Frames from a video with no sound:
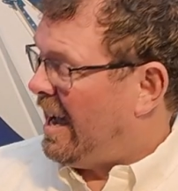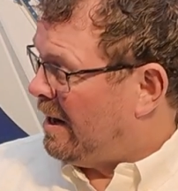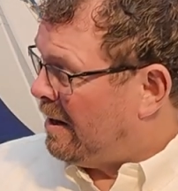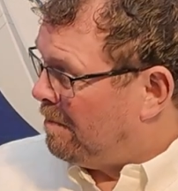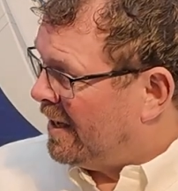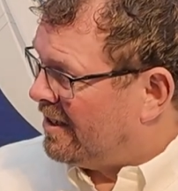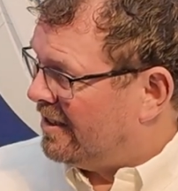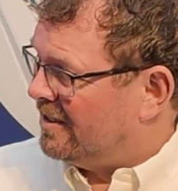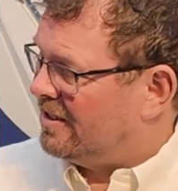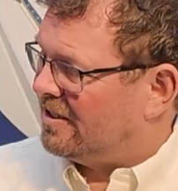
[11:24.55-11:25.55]
And
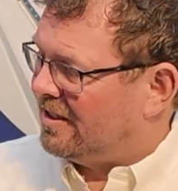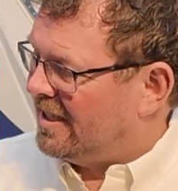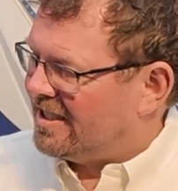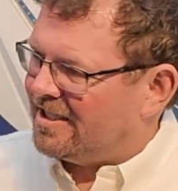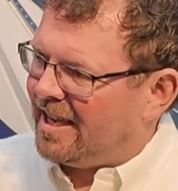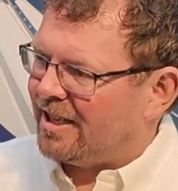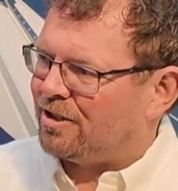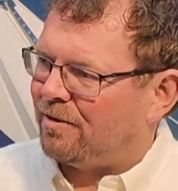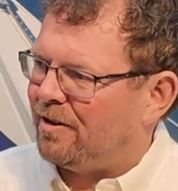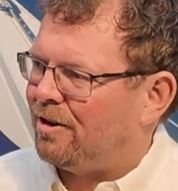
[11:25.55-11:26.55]
because the aesthetics
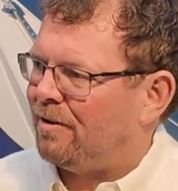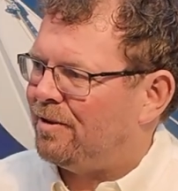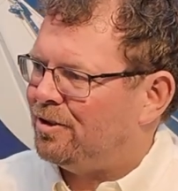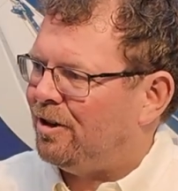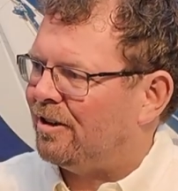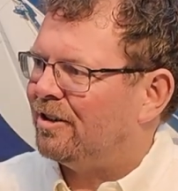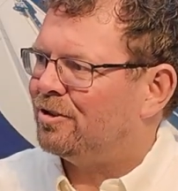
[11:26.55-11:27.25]
of it are off the chart.